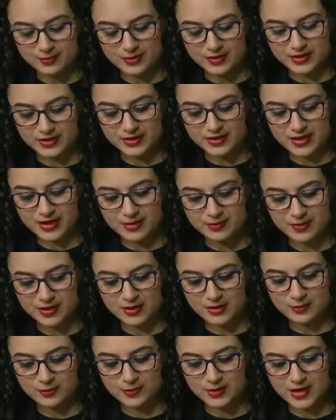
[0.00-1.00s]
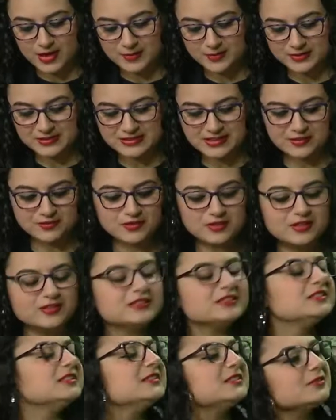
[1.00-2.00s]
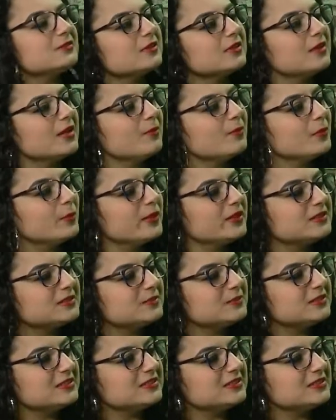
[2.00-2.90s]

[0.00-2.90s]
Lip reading: But I mean, what happens after this season with them remains to be